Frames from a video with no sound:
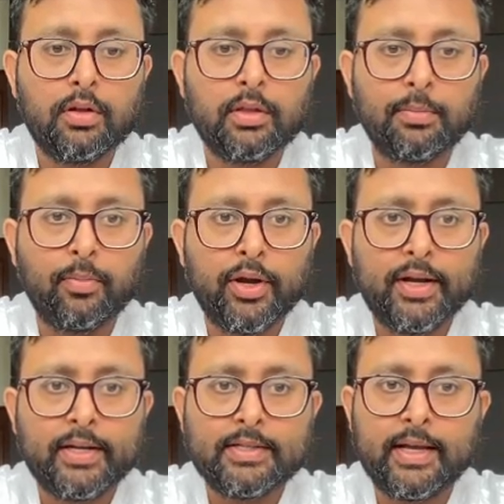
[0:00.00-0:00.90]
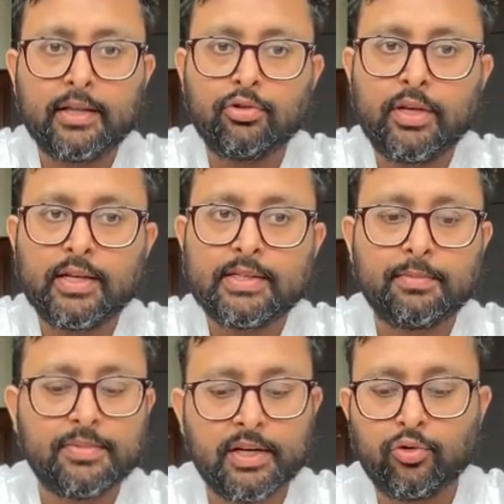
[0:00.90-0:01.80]
the point is, ek to ye
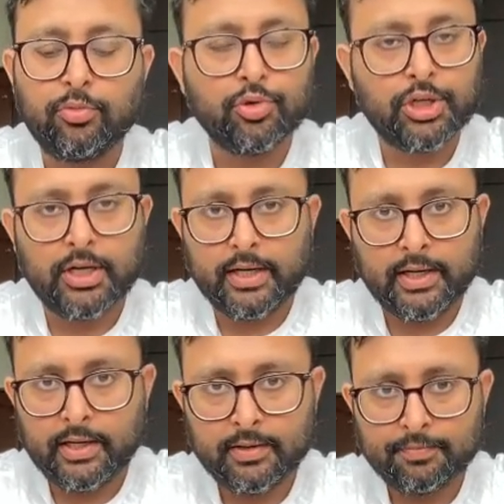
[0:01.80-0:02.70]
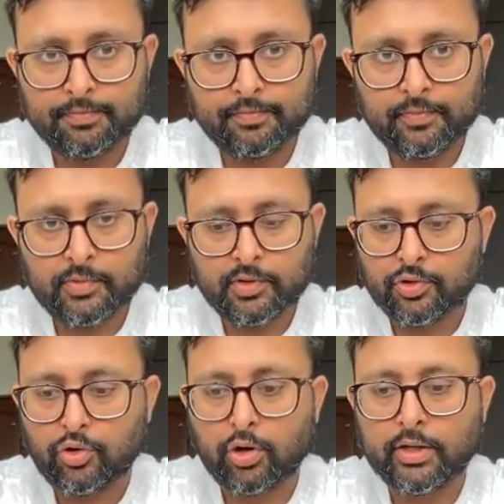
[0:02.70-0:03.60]
subject koi mushkil nahi hai.
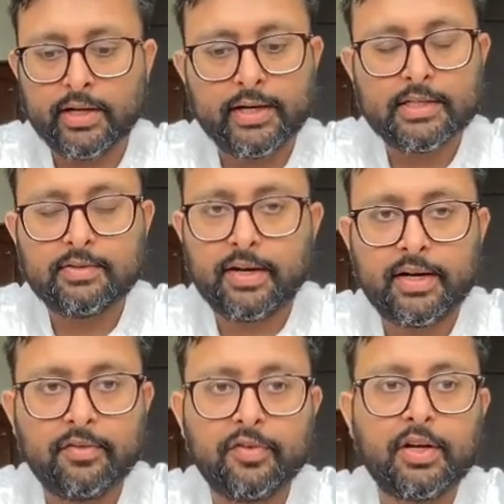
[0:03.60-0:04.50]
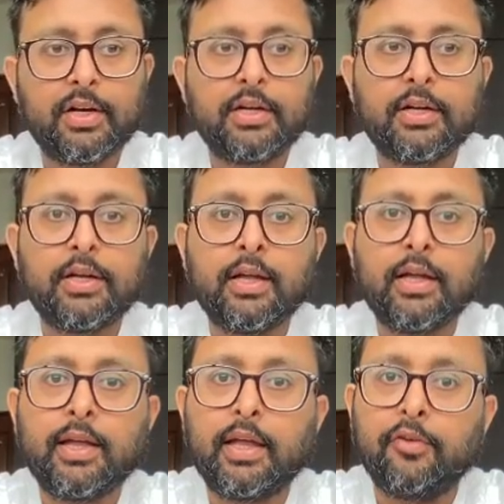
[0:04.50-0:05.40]
So don't think it is very difficult.
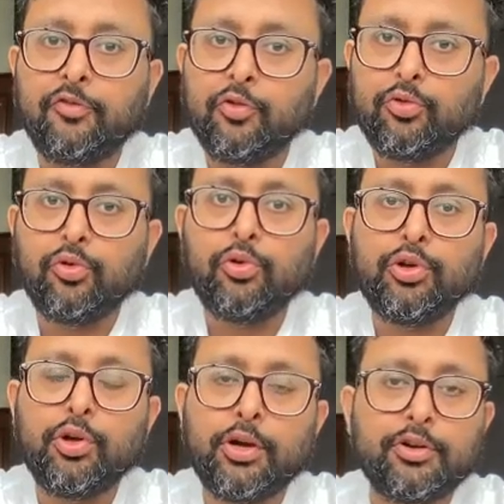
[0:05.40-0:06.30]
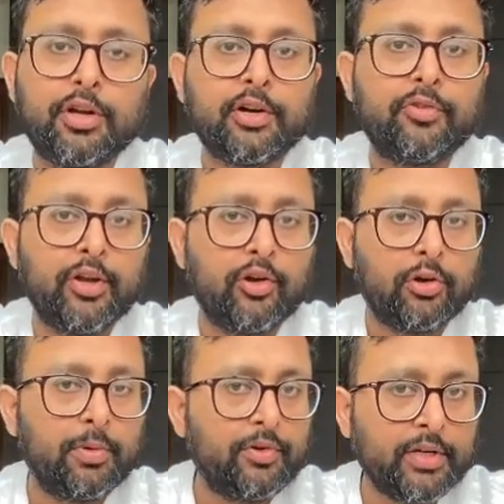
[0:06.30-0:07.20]
If you know your introductory
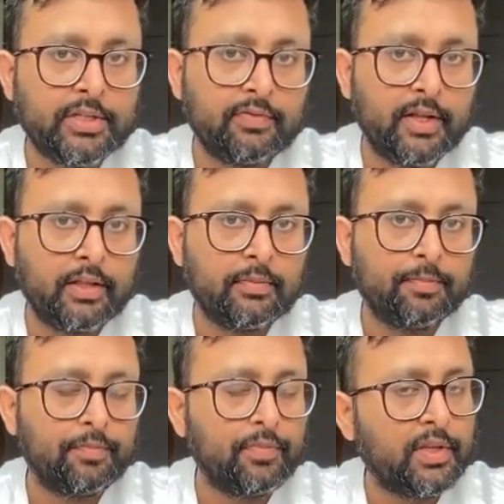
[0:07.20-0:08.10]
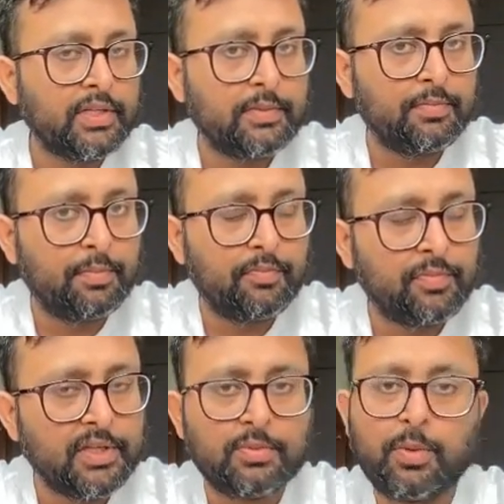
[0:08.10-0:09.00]
econometrics well, this,
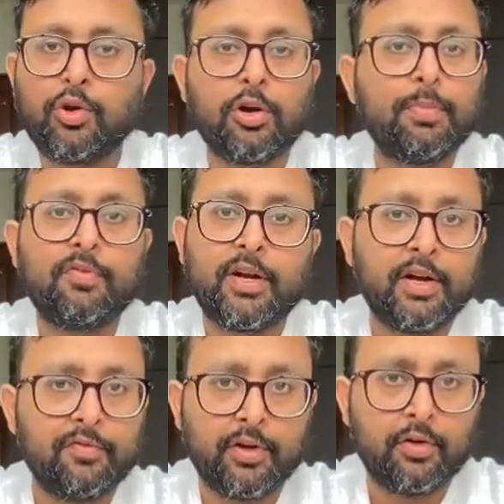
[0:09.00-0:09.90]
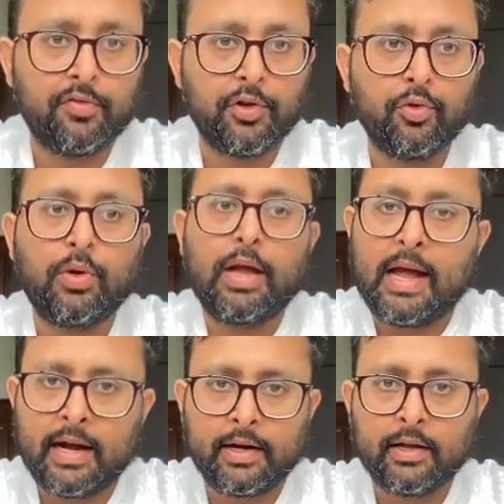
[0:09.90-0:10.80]
this will not be very difficult for you.
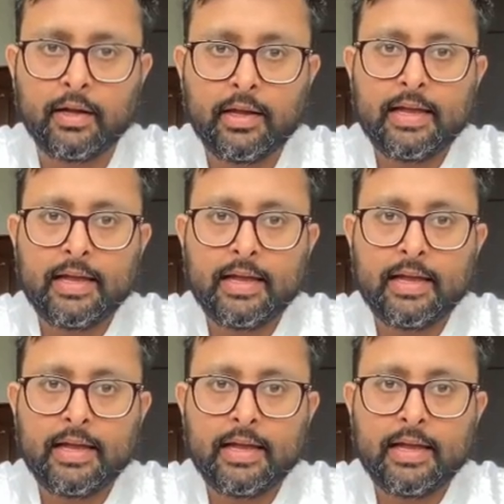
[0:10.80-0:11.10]
And